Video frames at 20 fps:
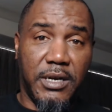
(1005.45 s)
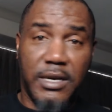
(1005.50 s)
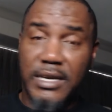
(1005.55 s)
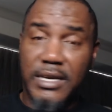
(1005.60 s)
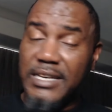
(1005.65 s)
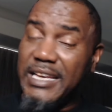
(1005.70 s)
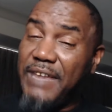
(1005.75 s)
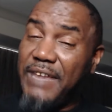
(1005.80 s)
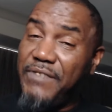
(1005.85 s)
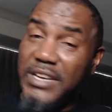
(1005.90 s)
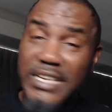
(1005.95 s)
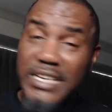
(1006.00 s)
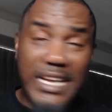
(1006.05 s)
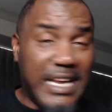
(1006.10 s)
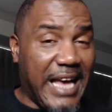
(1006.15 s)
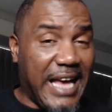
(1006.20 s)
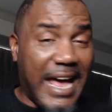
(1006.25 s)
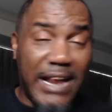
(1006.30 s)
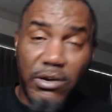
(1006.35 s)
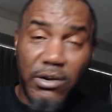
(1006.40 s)
Heavy D,
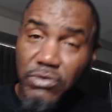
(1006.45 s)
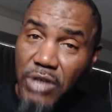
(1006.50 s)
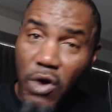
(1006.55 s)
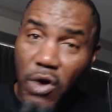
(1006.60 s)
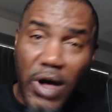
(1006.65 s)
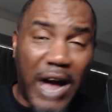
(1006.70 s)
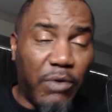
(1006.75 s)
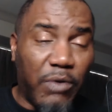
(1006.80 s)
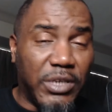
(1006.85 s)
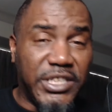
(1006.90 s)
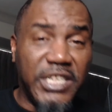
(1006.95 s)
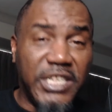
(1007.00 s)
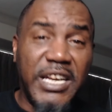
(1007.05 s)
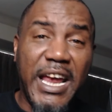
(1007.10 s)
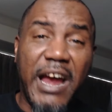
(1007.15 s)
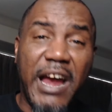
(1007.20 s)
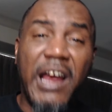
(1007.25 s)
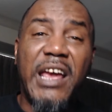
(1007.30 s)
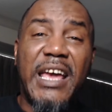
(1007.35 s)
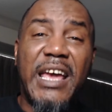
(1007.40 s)
I don't know. I wasn't there.
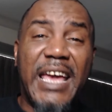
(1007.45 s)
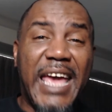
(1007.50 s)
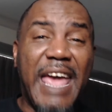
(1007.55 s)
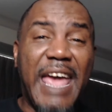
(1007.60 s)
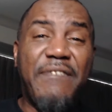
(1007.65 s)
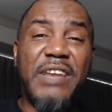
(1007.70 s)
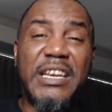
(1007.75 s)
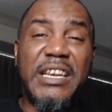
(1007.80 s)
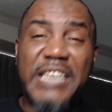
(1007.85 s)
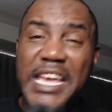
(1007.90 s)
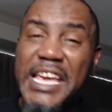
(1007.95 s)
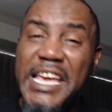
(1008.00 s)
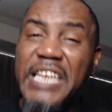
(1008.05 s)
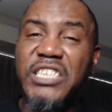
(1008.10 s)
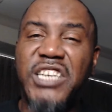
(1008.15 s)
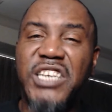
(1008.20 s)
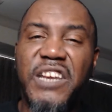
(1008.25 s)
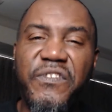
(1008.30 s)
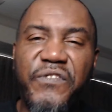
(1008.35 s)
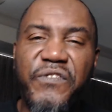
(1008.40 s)
Heavy D is
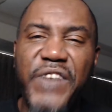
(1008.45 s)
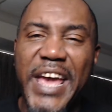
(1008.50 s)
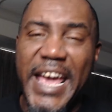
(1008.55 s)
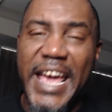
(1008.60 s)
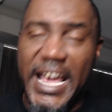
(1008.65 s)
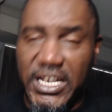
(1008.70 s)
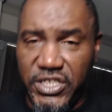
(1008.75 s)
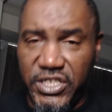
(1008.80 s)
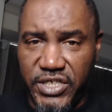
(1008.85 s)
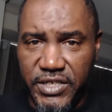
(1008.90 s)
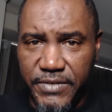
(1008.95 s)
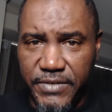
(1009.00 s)
convinced